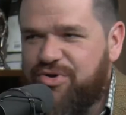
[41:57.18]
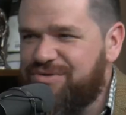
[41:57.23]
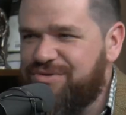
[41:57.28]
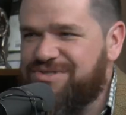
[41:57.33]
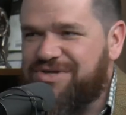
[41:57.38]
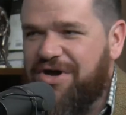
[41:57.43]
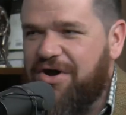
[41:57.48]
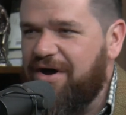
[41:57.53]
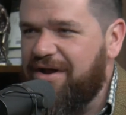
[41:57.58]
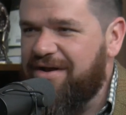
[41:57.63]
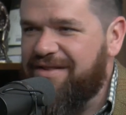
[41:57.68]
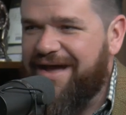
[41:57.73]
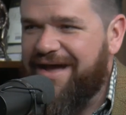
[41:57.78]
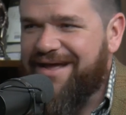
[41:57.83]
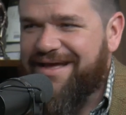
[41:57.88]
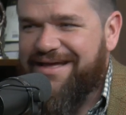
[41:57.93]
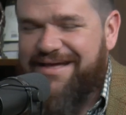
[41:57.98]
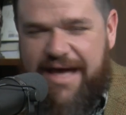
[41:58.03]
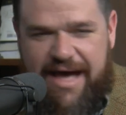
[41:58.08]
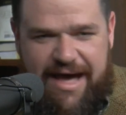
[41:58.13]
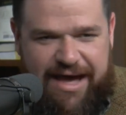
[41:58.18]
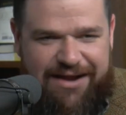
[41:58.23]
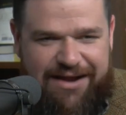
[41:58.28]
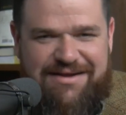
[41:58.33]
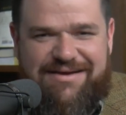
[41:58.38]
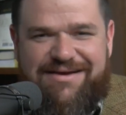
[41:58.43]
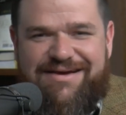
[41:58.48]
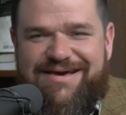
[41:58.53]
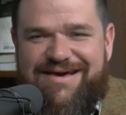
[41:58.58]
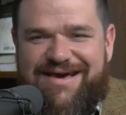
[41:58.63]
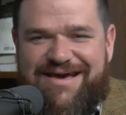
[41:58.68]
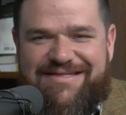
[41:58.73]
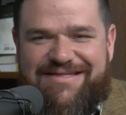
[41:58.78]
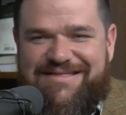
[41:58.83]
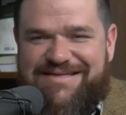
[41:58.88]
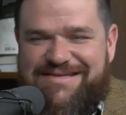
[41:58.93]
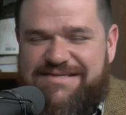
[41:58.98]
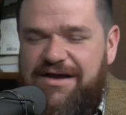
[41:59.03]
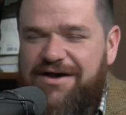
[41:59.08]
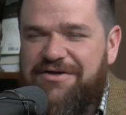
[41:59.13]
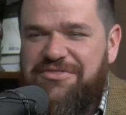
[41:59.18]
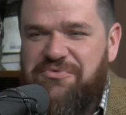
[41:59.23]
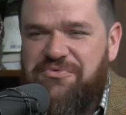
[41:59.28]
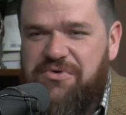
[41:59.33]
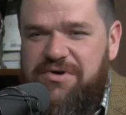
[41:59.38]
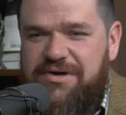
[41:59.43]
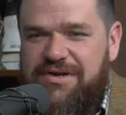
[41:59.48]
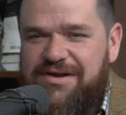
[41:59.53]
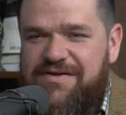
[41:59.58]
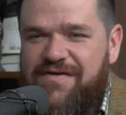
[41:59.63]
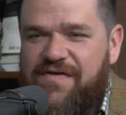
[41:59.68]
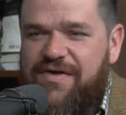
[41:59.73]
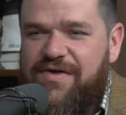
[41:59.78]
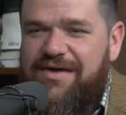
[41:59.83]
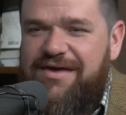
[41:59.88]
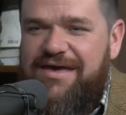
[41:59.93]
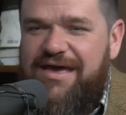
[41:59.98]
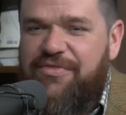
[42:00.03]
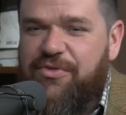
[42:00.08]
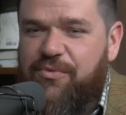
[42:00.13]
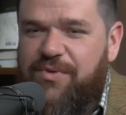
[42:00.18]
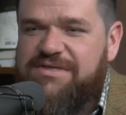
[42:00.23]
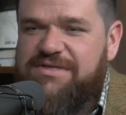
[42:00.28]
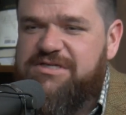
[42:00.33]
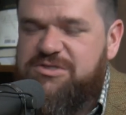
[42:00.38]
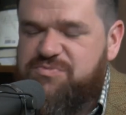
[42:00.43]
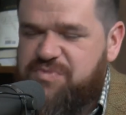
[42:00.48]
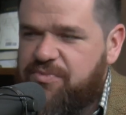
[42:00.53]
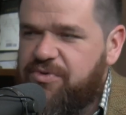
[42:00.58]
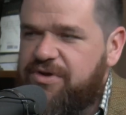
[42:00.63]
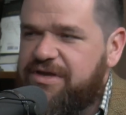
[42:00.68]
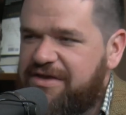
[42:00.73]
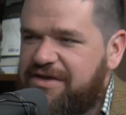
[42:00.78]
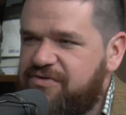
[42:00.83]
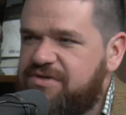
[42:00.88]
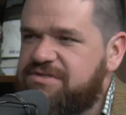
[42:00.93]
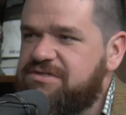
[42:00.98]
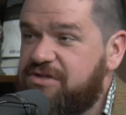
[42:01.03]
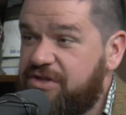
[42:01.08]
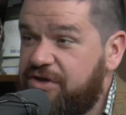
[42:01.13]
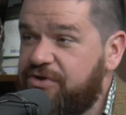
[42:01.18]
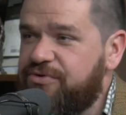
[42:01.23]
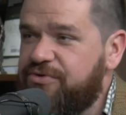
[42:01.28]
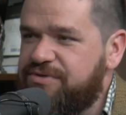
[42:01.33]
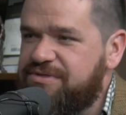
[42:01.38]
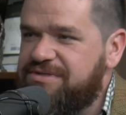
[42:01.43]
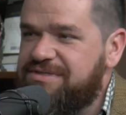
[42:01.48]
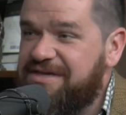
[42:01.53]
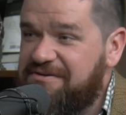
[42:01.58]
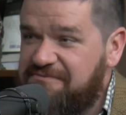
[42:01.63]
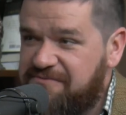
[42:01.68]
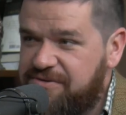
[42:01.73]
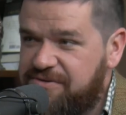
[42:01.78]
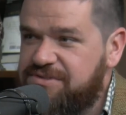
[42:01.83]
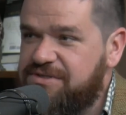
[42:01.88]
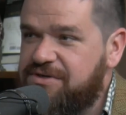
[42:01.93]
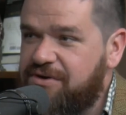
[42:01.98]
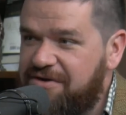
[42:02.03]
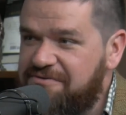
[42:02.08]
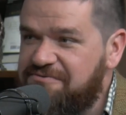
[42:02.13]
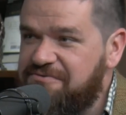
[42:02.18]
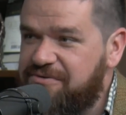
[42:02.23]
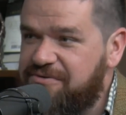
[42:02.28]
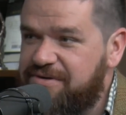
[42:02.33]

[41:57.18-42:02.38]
boots on, like hat, and then this other one and the reason is people give us clothes because they feel sorry